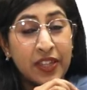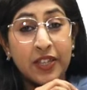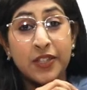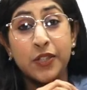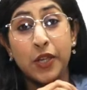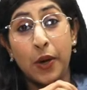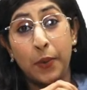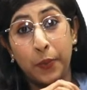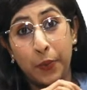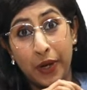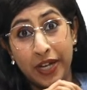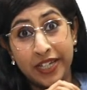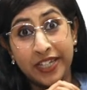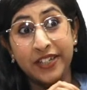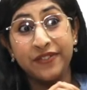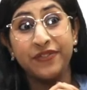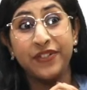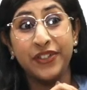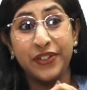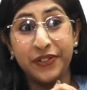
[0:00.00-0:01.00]
So I'm
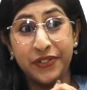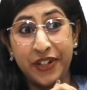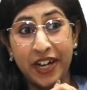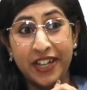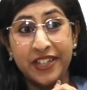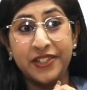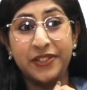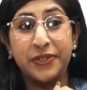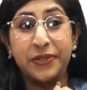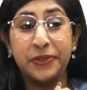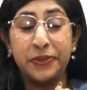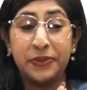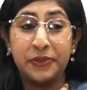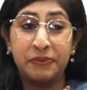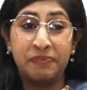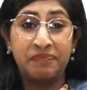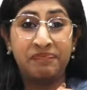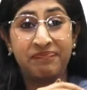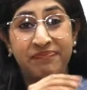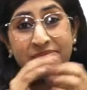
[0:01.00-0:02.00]
waiting for you guys
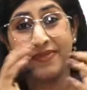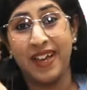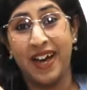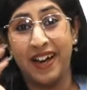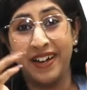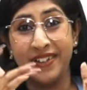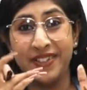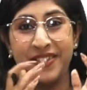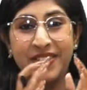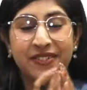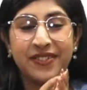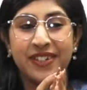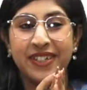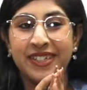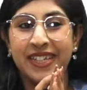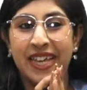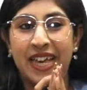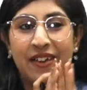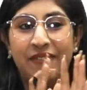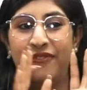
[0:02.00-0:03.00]
to answer
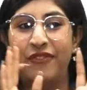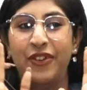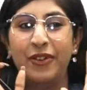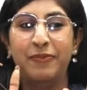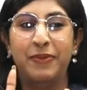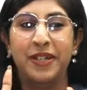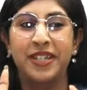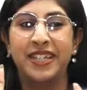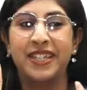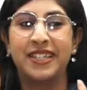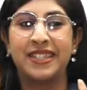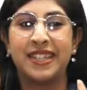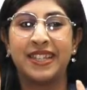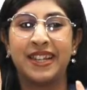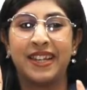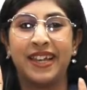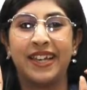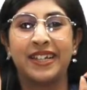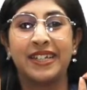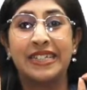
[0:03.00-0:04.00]
it. Everybody is
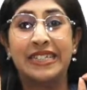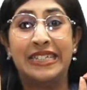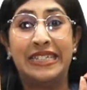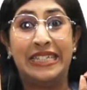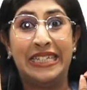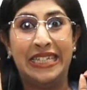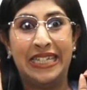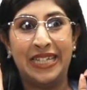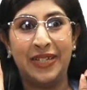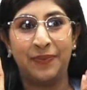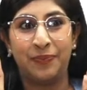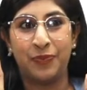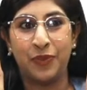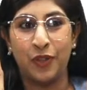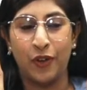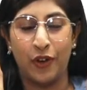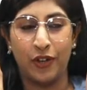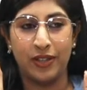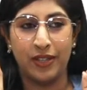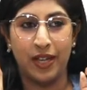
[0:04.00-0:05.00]
in like a deep
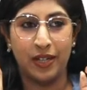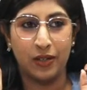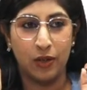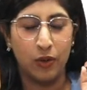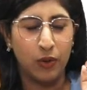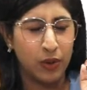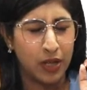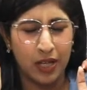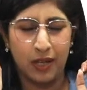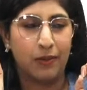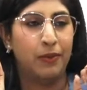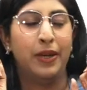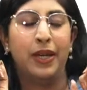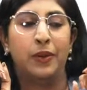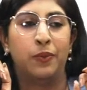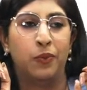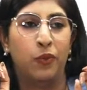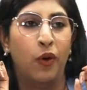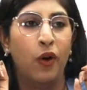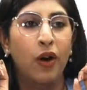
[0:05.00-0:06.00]
thought that, okay,
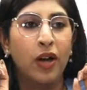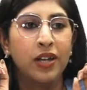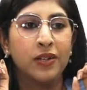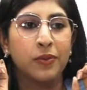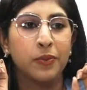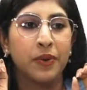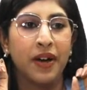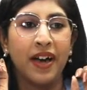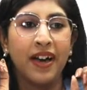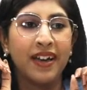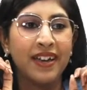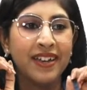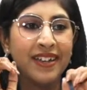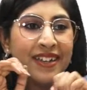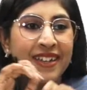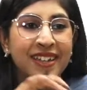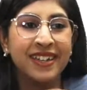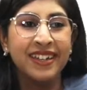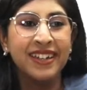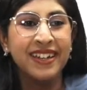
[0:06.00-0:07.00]
wait, what?
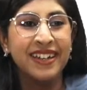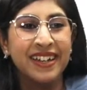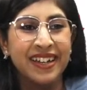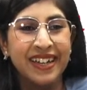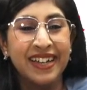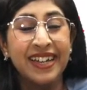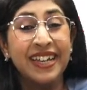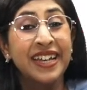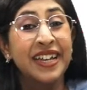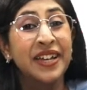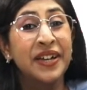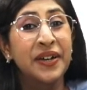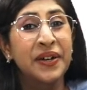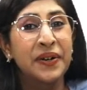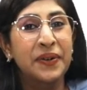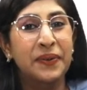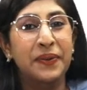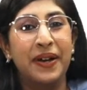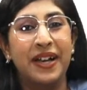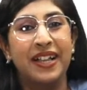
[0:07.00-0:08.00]
Why?
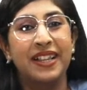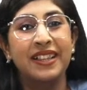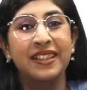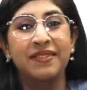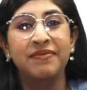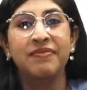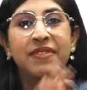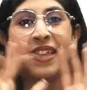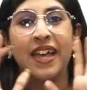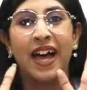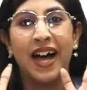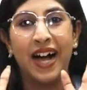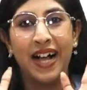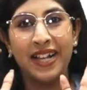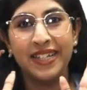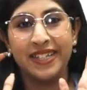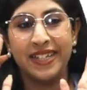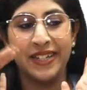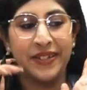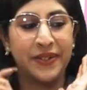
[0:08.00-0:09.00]
Well,
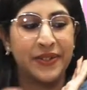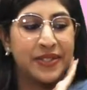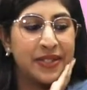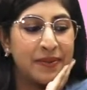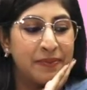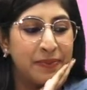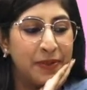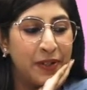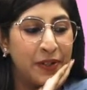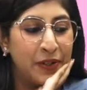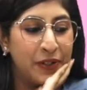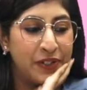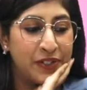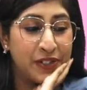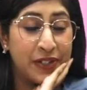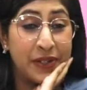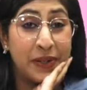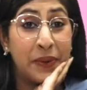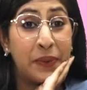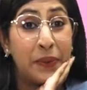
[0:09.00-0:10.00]
I'll tell you a simple
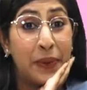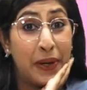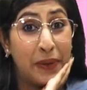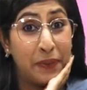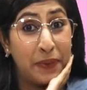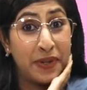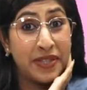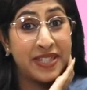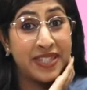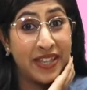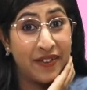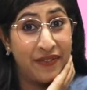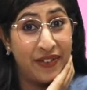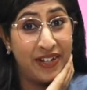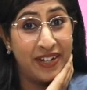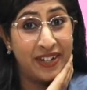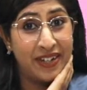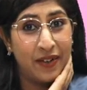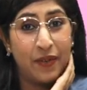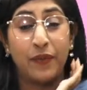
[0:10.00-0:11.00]
logic. Why was
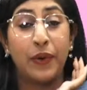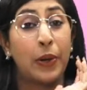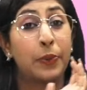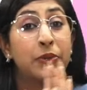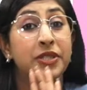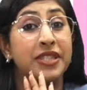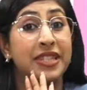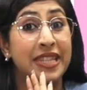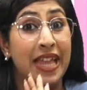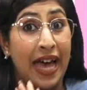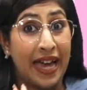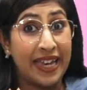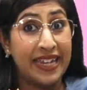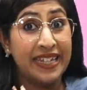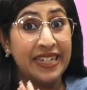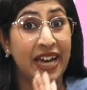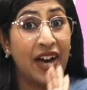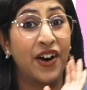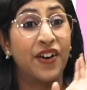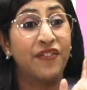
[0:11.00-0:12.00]

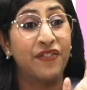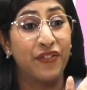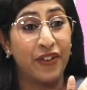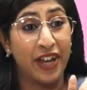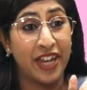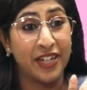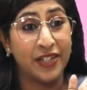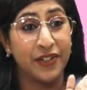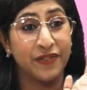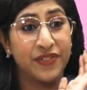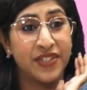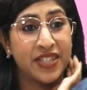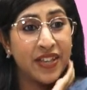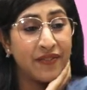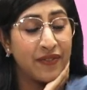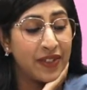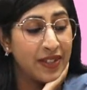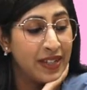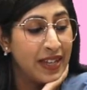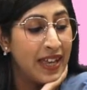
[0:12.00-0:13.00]
9 afraid of
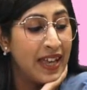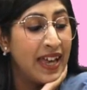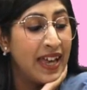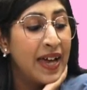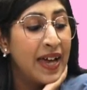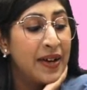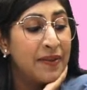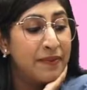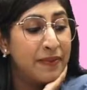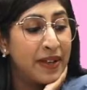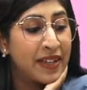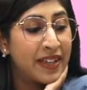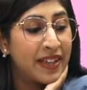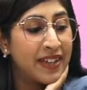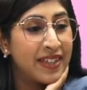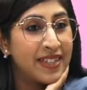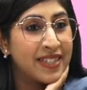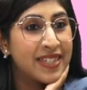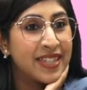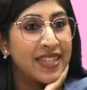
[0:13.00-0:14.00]
7?
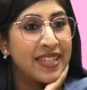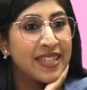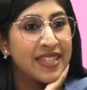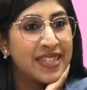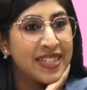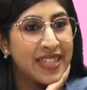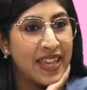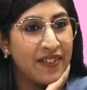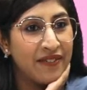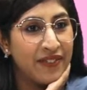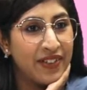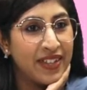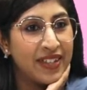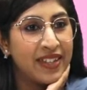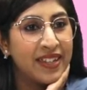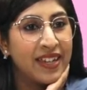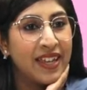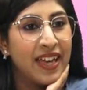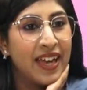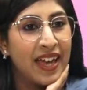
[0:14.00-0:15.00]
Because
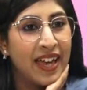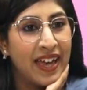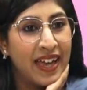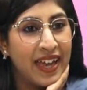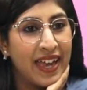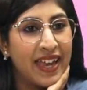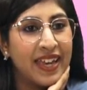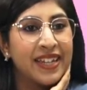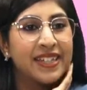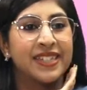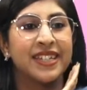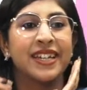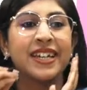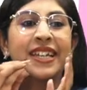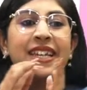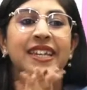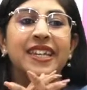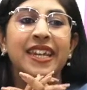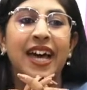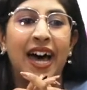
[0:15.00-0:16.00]
7, 8,
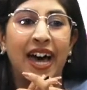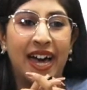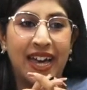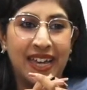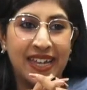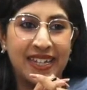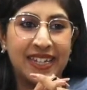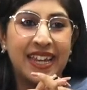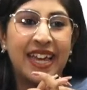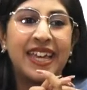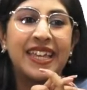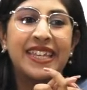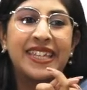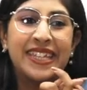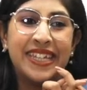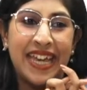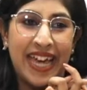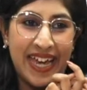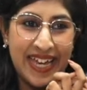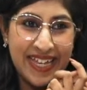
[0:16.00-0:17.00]
9.
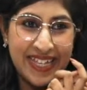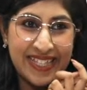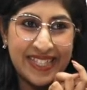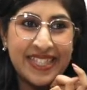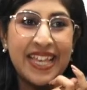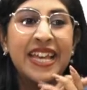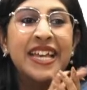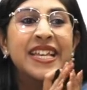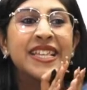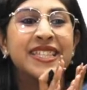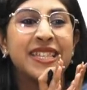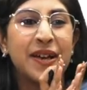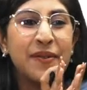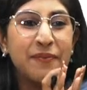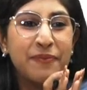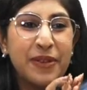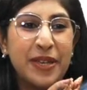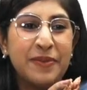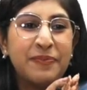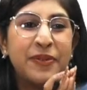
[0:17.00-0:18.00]
Yes,
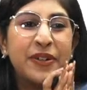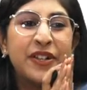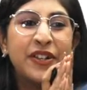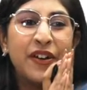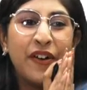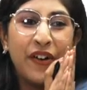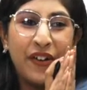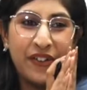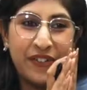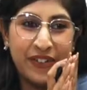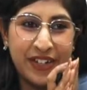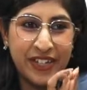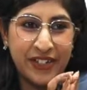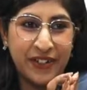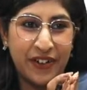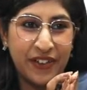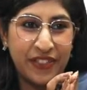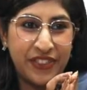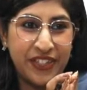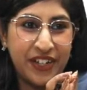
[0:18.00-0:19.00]
some people already
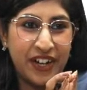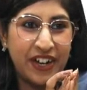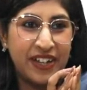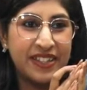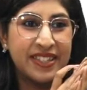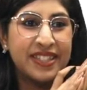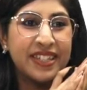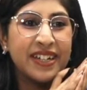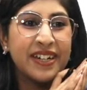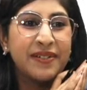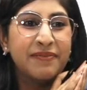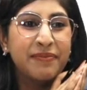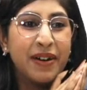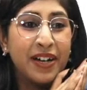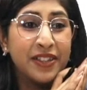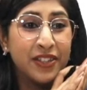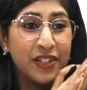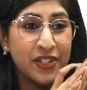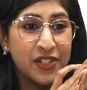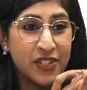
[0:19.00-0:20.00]
got the answer.
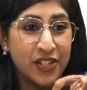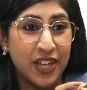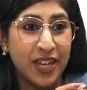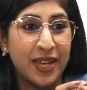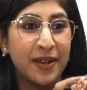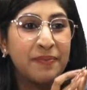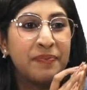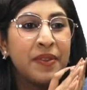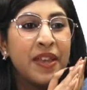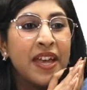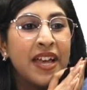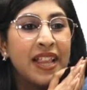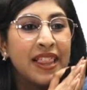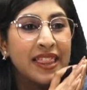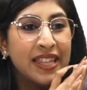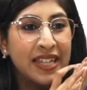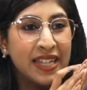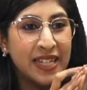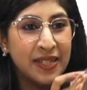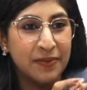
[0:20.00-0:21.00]
Mothership,
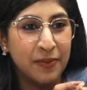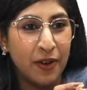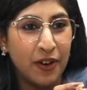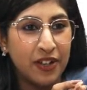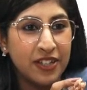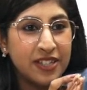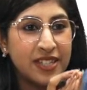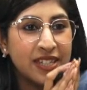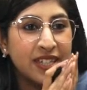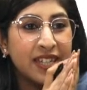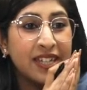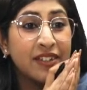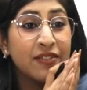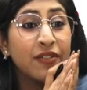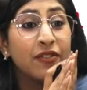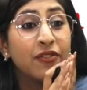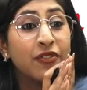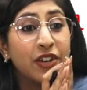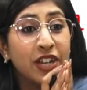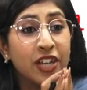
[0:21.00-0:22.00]
Lily Monte,
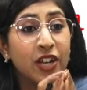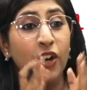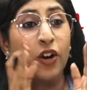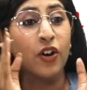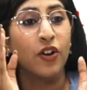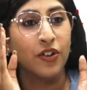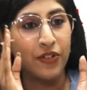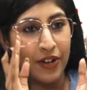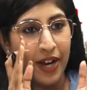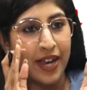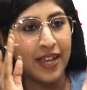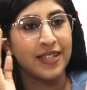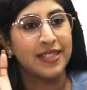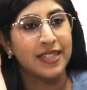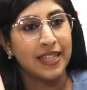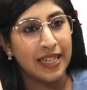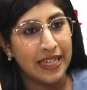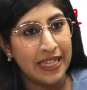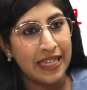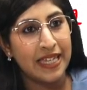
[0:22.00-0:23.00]
Rio
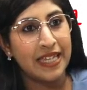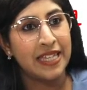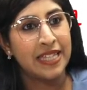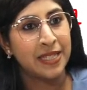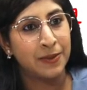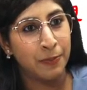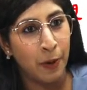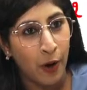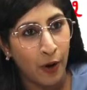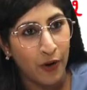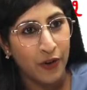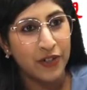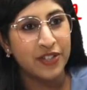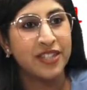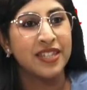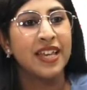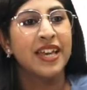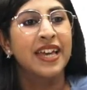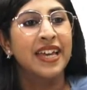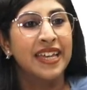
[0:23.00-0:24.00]
Race
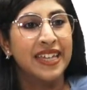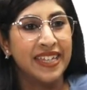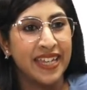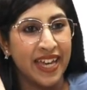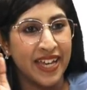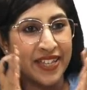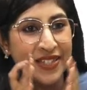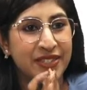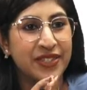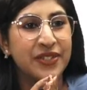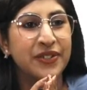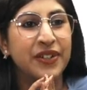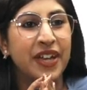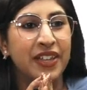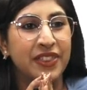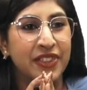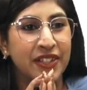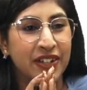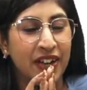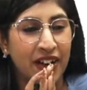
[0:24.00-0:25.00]
Esports. Yes, you
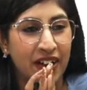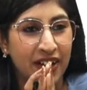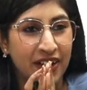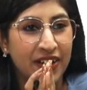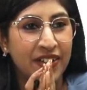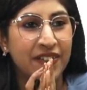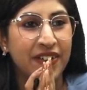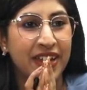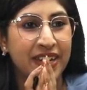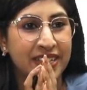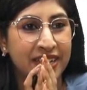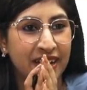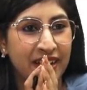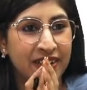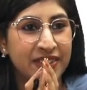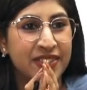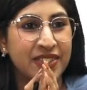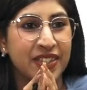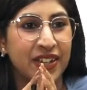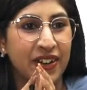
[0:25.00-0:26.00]
get the correct
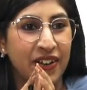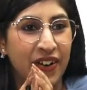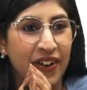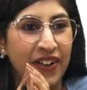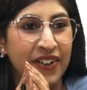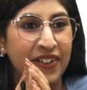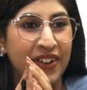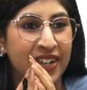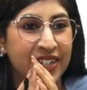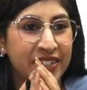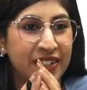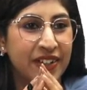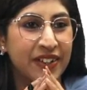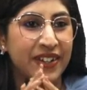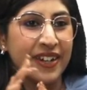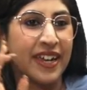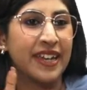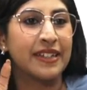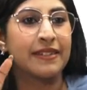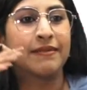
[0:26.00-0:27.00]
answer. All
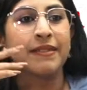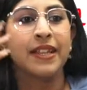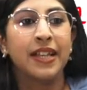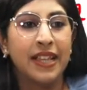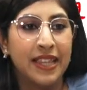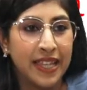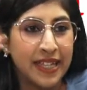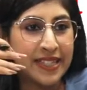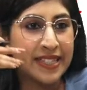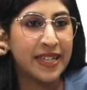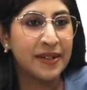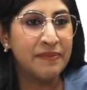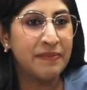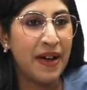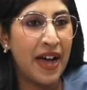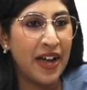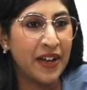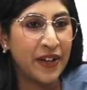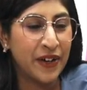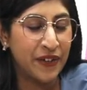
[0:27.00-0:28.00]
right. Let's come
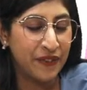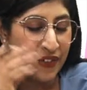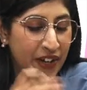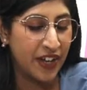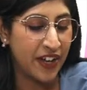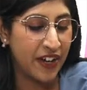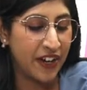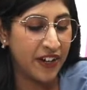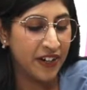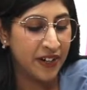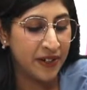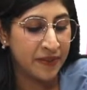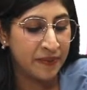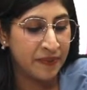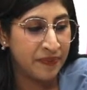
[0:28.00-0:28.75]
back over here.